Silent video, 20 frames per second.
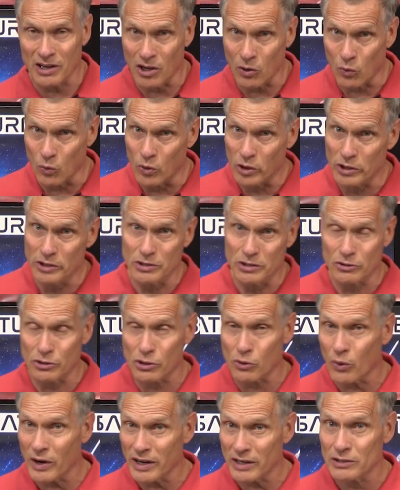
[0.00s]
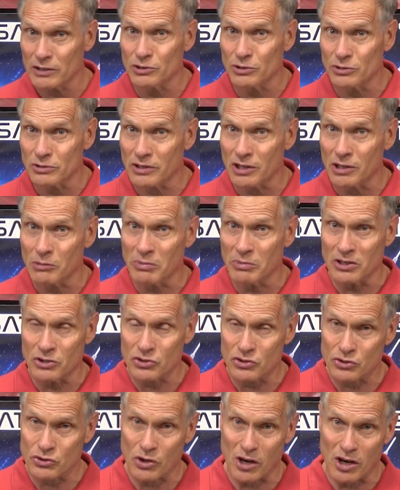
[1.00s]
Now, wood glue or white glue is going to be
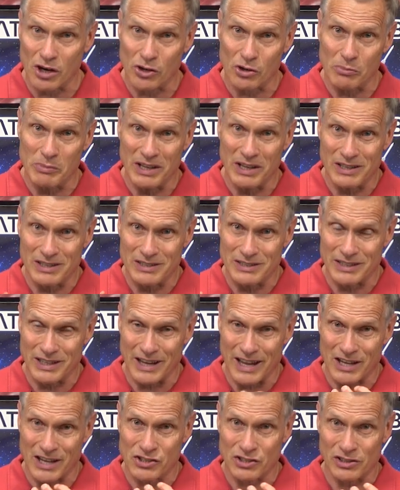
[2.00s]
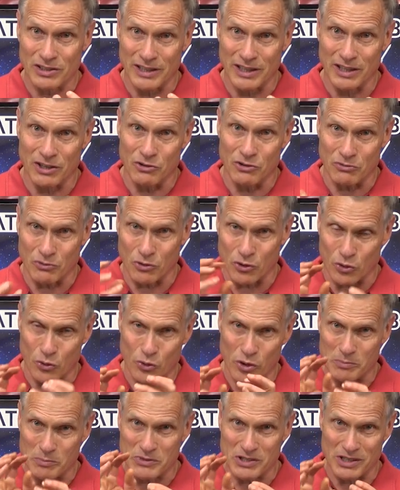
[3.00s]
stronger because it actually
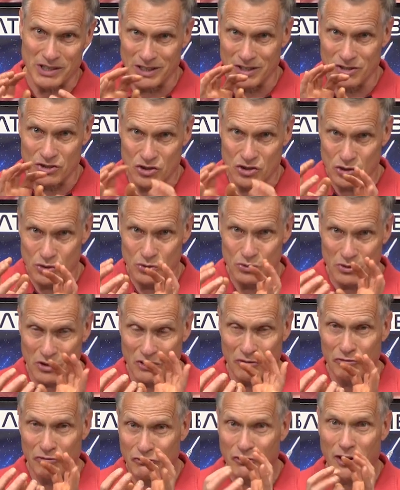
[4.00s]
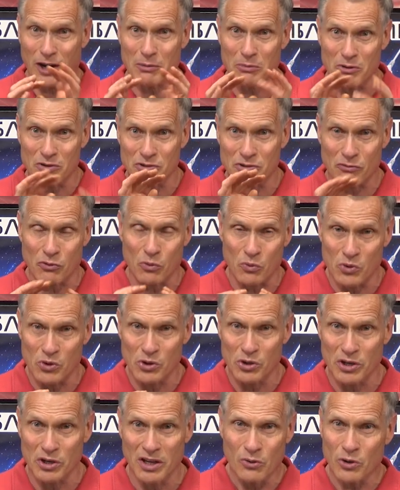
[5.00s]
grips into the fibers of the
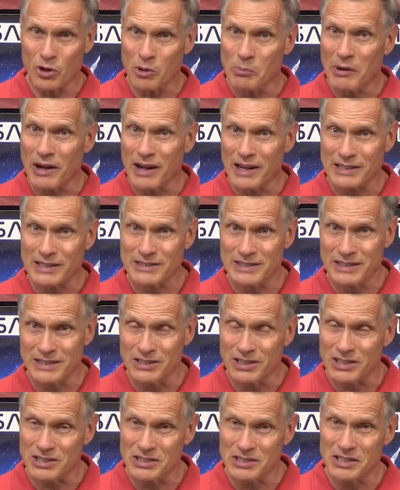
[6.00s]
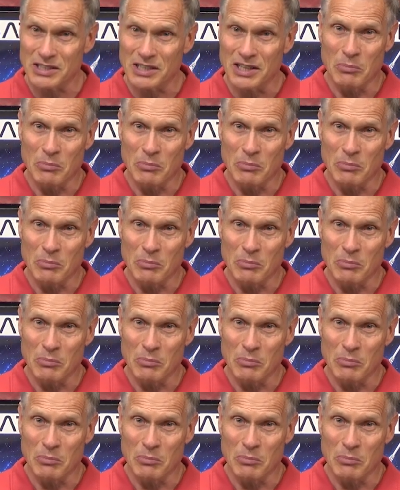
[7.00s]
wood where epoxy doesn't.